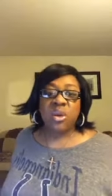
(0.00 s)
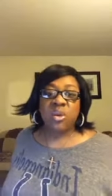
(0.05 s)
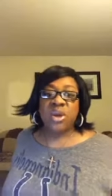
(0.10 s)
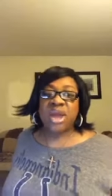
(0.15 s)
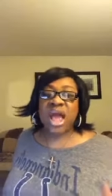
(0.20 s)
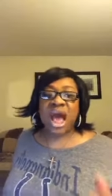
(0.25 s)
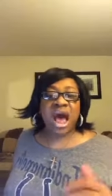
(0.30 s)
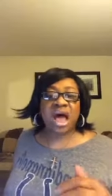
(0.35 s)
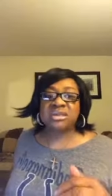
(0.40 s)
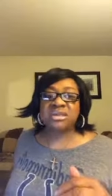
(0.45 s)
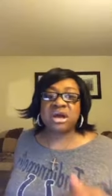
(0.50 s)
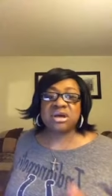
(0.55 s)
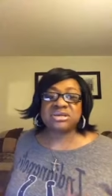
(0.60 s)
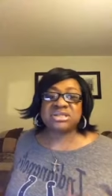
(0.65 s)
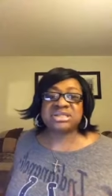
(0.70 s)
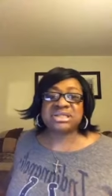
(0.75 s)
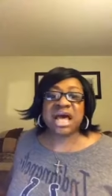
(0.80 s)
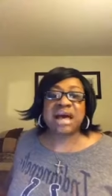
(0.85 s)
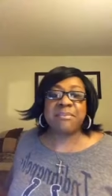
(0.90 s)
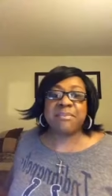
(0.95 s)
We all know
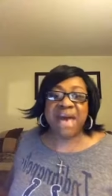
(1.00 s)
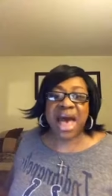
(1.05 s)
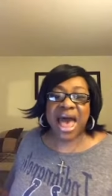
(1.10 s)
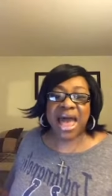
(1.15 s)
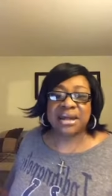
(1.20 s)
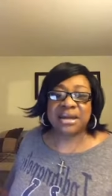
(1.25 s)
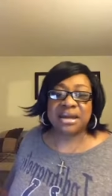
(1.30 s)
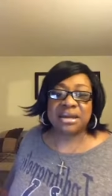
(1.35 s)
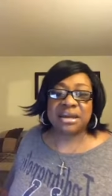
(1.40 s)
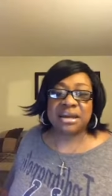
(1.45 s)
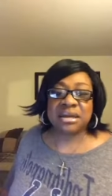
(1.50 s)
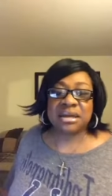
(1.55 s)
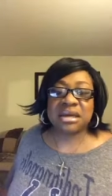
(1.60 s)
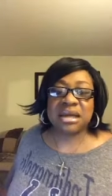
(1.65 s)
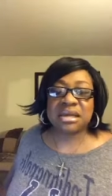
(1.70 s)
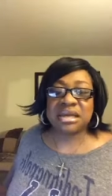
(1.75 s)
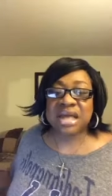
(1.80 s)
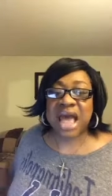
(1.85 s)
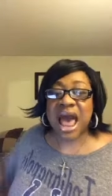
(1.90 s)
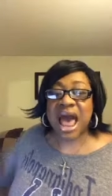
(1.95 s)
somebody.
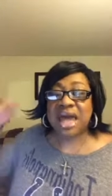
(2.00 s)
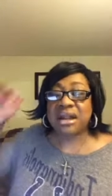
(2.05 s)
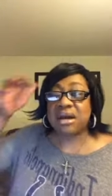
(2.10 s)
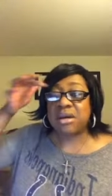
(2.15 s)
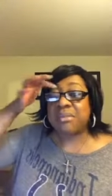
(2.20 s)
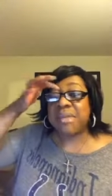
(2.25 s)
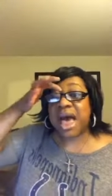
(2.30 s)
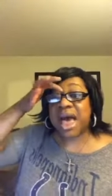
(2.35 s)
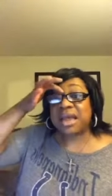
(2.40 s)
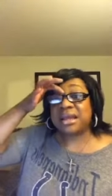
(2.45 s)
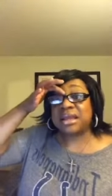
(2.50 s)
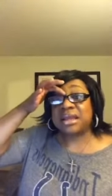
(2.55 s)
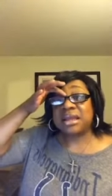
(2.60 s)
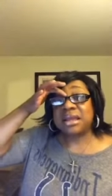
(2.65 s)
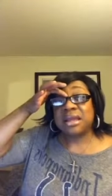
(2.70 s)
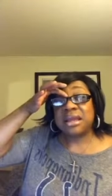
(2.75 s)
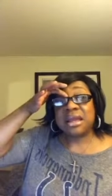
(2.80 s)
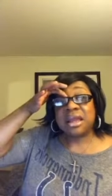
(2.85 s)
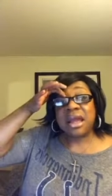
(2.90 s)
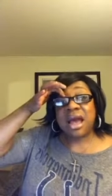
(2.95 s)
Good God Almighty.
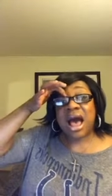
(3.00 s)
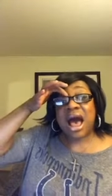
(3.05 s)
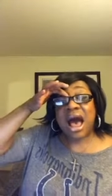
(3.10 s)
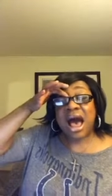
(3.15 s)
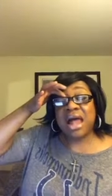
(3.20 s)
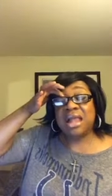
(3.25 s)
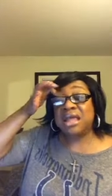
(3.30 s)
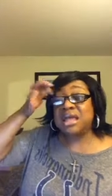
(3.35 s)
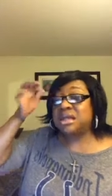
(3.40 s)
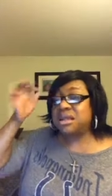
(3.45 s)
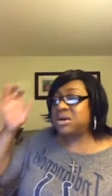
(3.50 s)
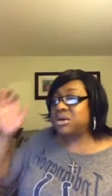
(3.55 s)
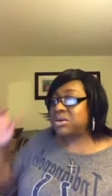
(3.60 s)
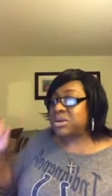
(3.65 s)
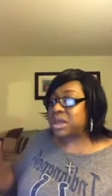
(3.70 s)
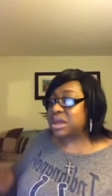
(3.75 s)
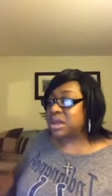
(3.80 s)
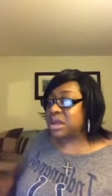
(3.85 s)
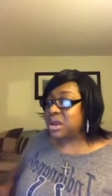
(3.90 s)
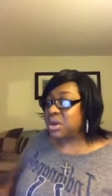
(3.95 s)

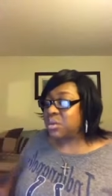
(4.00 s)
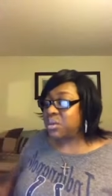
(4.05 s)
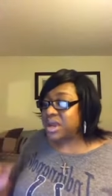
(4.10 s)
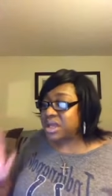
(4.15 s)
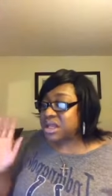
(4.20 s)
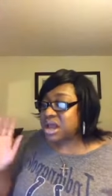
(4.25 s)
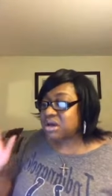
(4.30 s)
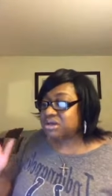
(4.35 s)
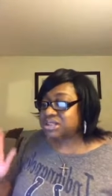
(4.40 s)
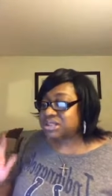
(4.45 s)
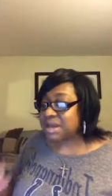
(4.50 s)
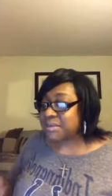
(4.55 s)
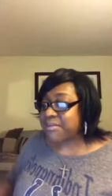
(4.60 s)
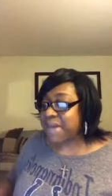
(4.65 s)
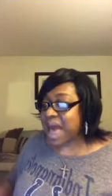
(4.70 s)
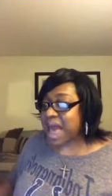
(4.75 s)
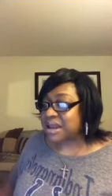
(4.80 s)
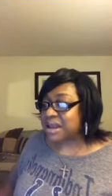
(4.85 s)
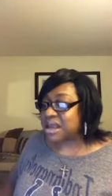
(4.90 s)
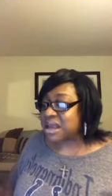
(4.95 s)
Hallelujah. We know
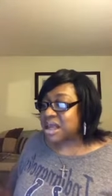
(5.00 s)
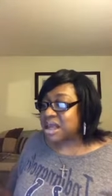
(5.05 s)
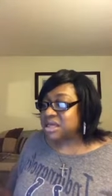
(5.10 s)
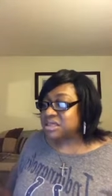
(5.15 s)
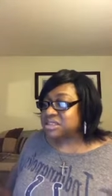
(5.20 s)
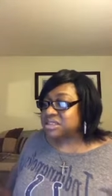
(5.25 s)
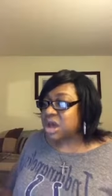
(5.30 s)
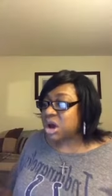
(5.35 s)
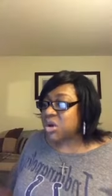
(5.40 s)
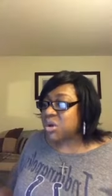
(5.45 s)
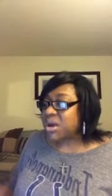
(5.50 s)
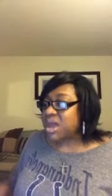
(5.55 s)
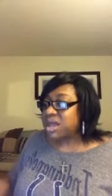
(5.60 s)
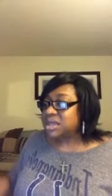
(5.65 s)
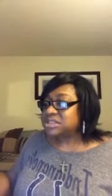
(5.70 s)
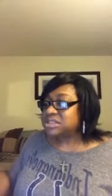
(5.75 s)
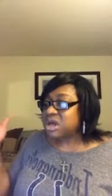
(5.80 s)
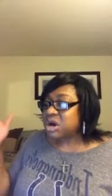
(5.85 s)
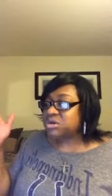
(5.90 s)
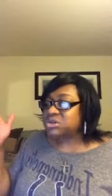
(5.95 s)
somebody. So
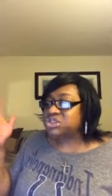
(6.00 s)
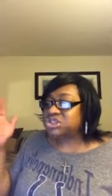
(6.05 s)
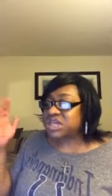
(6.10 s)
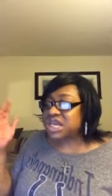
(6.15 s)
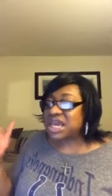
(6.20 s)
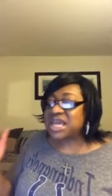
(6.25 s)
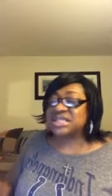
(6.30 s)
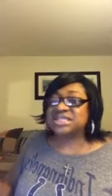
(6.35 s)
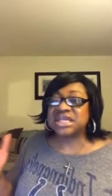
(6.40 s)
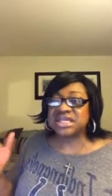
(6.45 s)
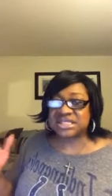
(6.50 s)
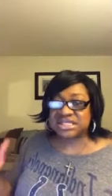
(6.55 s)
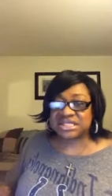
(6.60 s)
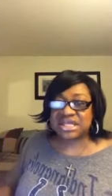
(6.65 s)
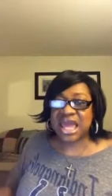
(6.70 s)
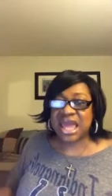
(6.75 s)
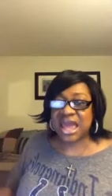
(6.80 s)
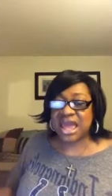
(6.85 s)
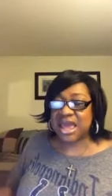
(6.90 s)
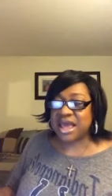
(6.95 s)
Jesus
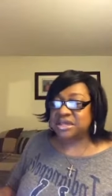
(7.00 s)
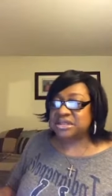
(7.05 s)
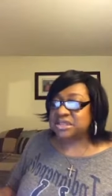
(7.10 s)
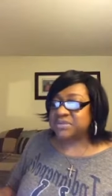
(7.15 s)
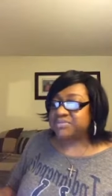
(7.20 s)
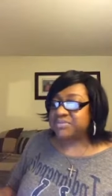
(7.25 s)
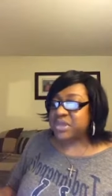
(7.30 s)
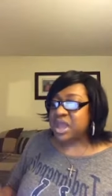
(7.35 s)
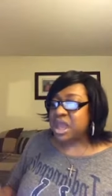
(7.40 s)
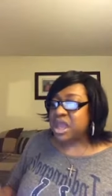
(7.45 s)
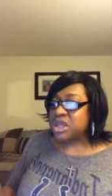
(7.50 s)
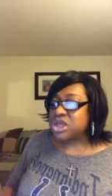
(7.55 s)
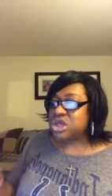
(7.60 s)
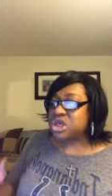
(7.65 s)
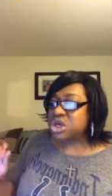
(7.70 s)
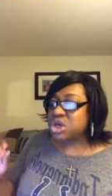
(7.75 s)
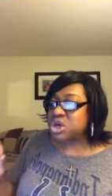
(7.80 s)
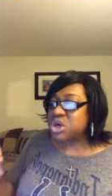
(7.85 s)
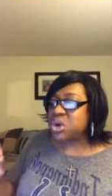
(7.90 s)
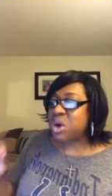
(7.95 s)
says,
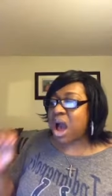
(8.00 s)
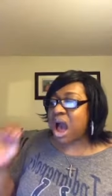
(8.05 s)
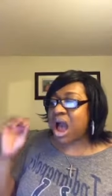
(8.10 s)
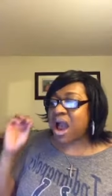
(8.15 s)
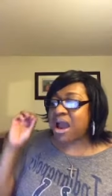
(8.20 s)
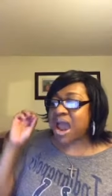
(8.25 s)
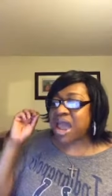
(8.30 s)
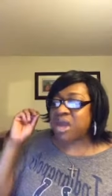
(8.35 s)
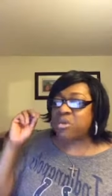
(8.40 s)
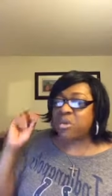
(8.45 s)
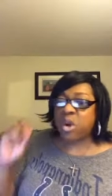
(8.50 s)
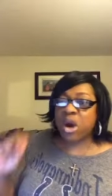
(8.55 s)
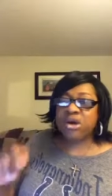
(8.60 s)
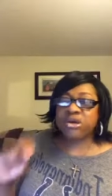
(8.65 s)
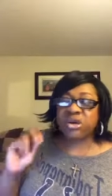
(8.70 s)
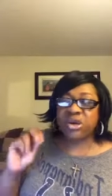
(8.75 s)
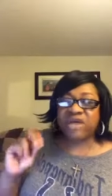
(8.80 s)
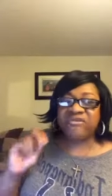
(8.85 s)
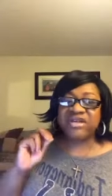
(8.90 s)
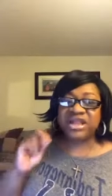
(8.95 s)
you are a
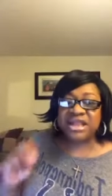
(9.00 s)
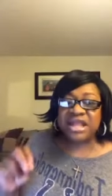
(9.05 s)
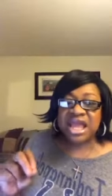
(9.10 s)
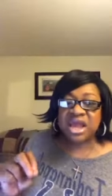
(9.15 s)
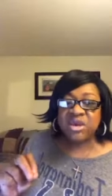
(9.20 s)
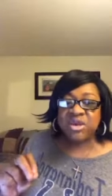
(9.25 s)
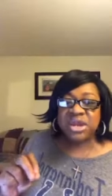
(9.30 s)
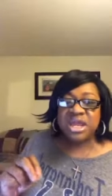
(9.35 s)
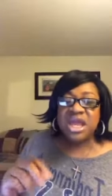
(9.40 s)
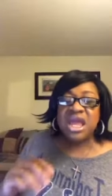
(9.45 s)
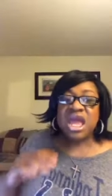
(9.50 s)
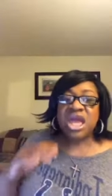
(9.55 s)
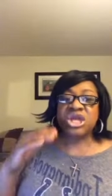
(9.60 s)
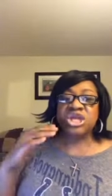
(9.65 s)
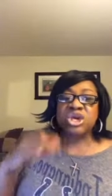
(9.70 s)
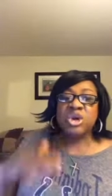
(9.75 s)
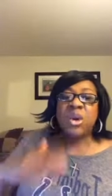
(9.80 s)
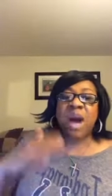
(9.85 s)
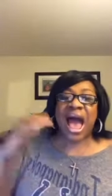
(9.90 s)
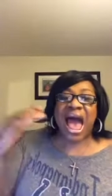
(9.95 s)
worker of iniquity.
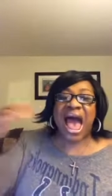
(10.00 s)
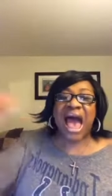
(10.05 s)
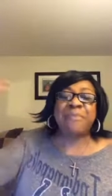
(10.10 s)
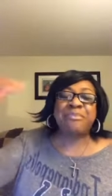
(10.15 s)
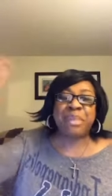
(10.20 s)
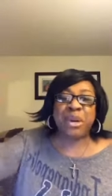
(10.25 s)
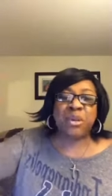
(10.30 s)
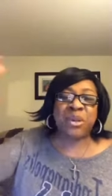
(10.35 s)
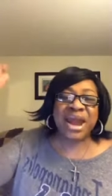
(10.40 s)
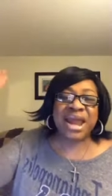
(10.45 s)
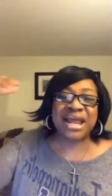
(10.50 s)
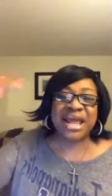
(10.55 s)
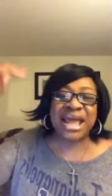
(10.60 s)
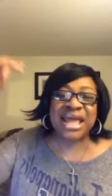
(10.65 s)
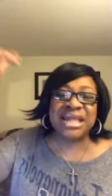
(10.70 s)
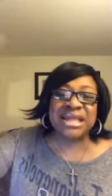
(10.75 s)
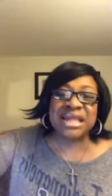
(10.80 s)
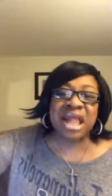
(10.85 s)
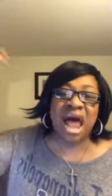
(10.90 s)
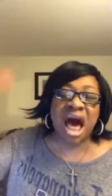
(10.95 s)
You operate
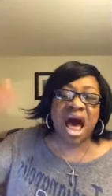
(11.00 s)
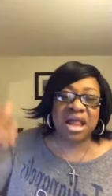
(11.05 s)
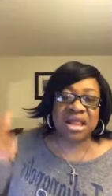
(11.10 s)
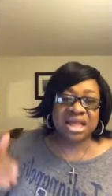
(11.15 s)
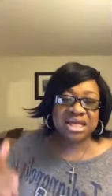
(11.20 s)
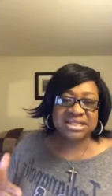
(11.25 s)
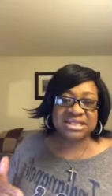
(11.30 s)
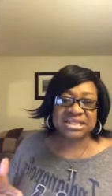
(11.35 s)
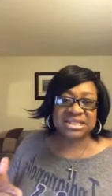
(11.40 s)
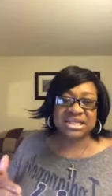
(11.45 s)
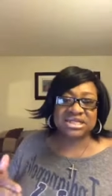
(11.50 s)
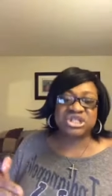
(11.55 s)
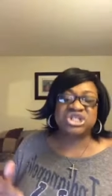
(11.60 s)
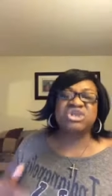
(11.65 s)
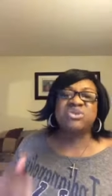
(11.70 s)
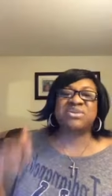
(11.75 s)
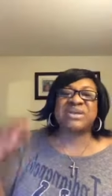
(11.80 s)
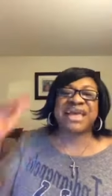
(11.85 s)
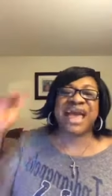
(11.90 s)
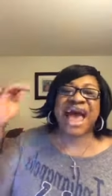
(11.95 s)
in lawlessness.
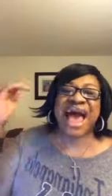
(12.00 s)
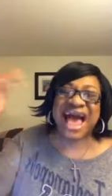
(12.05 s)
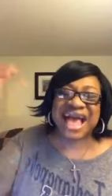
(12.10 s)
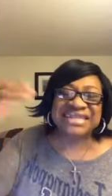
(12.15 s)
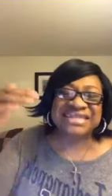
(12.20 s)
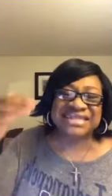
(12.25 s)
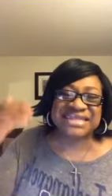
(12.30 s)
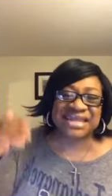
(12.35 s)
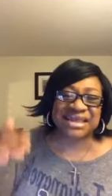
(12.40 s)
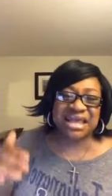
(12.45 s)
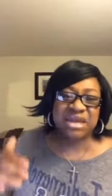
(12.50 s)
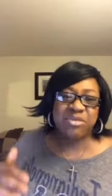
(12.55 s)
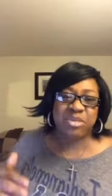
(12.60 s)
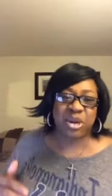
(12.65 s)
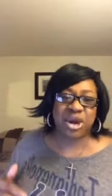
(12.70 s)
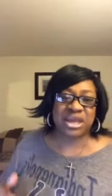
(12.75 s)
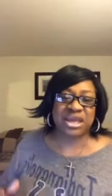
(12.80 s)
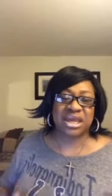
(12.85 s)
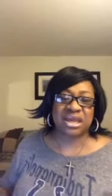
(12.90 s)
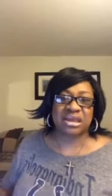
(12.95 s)
You constantly
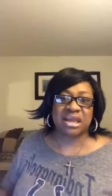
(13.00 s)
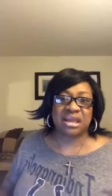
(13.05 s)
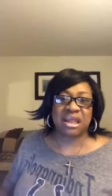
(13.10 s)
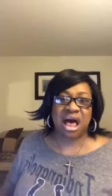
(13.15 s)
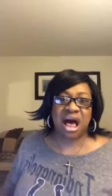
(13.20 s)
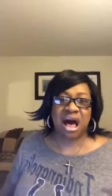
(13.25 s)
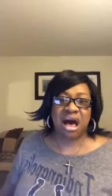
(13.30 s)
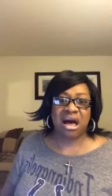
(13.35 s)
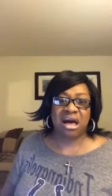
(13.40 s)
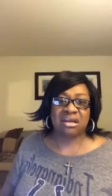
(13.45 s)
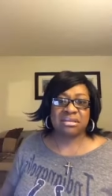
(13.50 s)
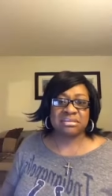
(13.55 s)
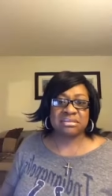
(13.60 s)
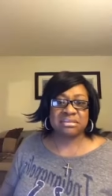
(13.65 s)
breaking the law.